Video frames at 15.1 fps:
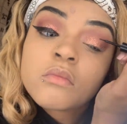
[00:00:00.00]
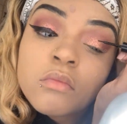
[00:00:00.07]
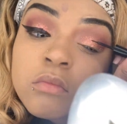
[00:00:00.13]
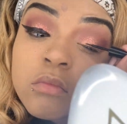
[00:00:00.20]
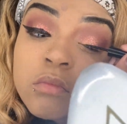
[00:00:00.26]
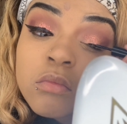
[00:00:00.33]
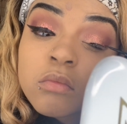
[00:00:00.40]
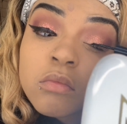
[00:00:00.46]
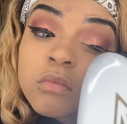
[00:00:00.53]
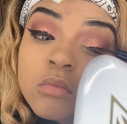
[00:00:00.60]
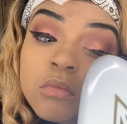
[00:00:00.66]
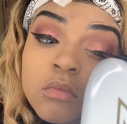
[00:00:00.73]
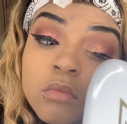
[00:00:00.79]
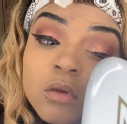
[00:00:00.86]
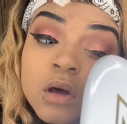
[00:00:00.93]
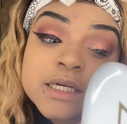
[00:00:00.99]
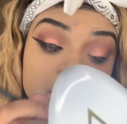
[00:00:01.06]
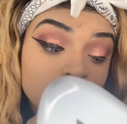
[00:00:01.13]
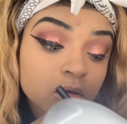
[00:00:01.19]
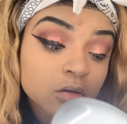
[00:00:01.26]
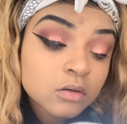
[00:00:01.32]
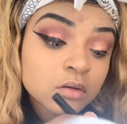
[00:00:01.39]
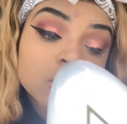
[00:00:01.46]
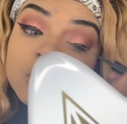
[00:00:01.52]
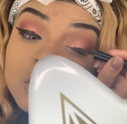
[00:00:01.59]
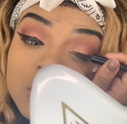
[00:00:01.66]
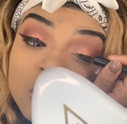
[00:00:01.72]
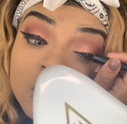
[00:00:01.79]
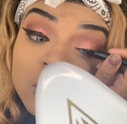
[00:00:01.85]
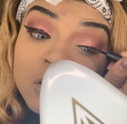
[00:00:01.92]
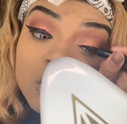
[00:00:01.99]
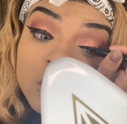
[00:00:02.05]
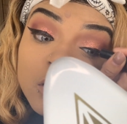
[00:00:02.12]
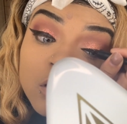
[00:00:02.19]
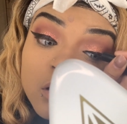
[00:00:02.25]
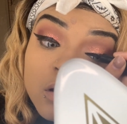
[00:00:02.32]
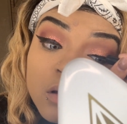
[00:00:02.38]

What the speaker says: So I'm using e.l.f. liquid liner in the